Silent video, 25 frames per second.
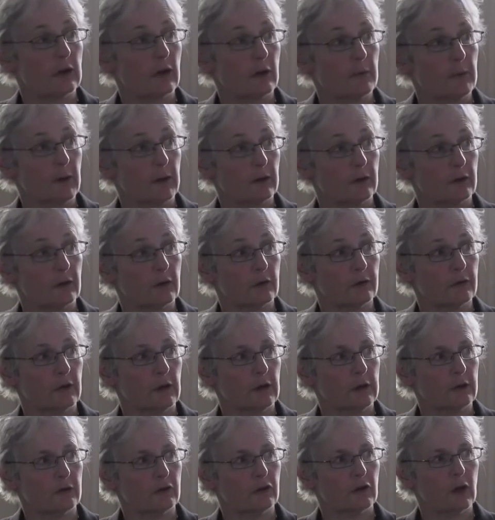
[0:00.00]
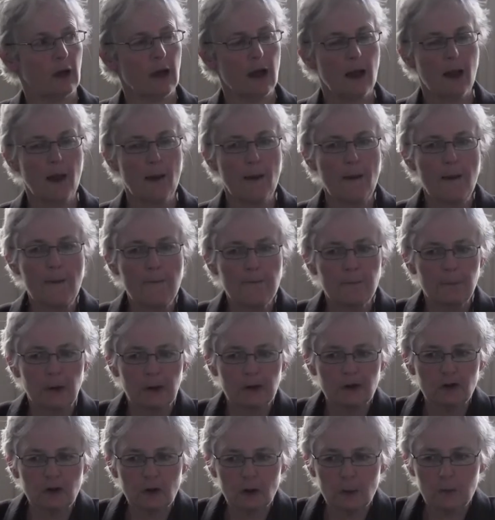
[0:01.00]
go back to your village.
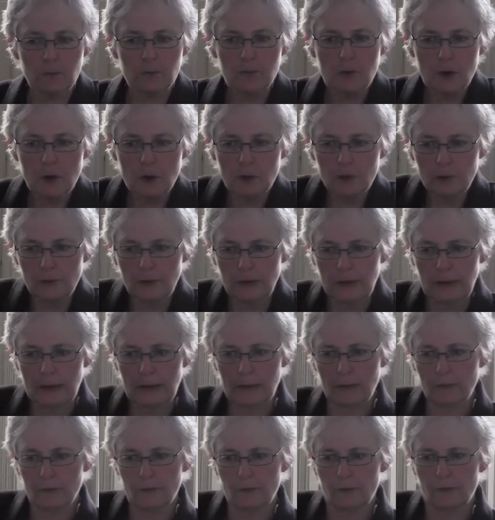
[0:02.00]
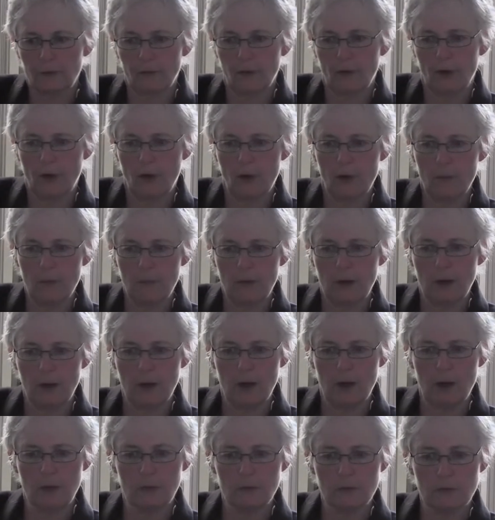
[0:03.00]
But you're moving from
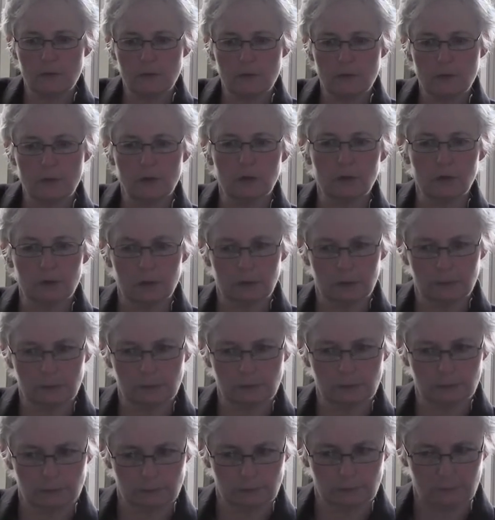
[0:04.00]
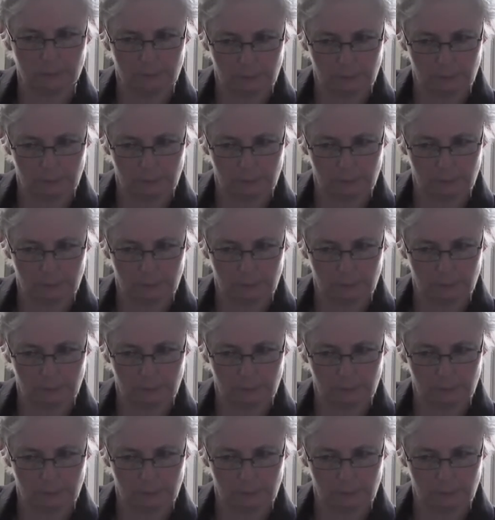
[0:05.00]
a rural